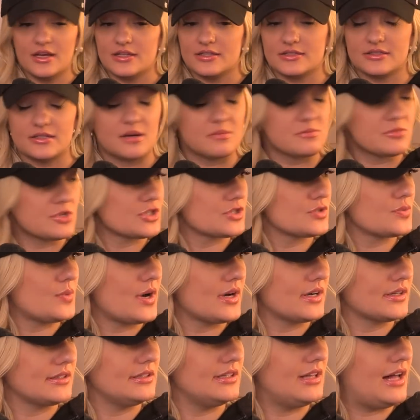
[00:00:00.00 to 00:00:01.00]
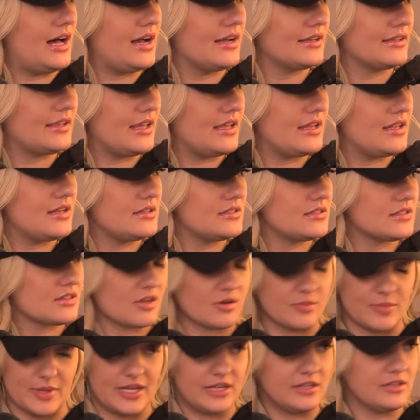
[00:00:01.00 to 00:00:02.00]
Some just want to clock in to
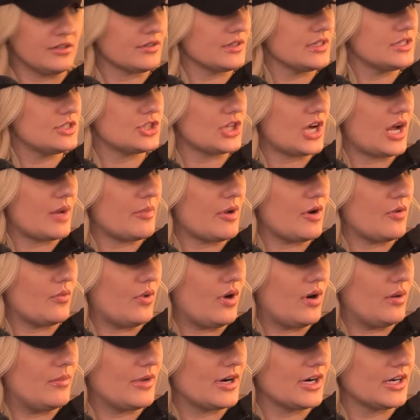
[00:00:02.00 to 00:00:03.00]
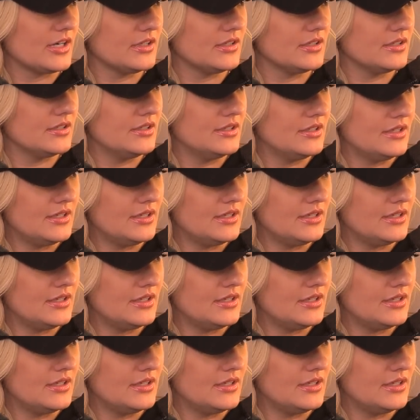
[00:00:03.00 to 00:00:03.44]
their bakery job at Walmart